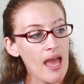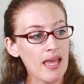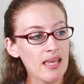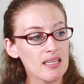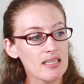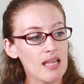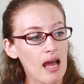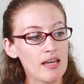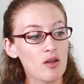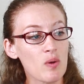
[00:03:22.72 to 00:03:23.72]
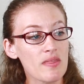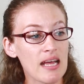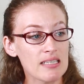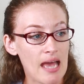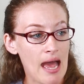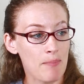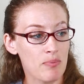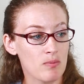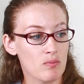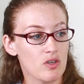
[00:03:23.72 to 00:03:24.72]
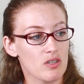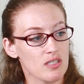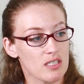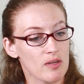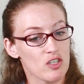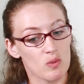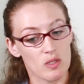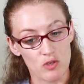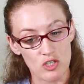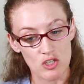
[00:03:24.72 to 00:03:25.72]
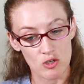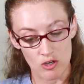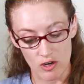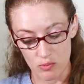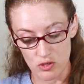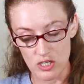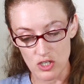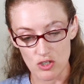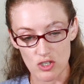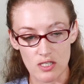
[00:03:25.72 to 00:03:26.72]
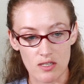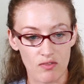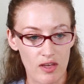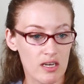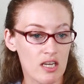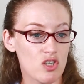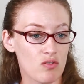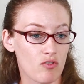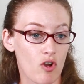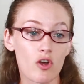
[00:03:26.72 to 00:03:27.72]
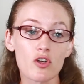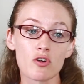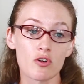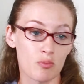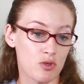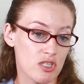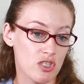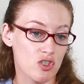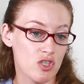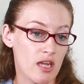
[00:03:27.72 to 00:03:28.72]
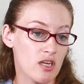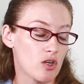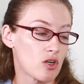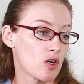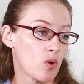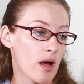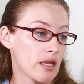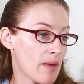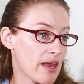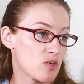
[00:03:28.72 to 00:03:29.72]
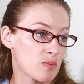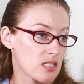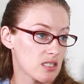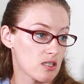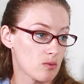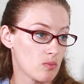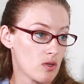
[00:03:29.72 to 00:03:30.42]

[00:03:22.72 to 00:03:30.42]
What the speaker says: And I don't want that to happen because especially with the procedure of procedures, it's a foundation for all your procedures and your quality management system.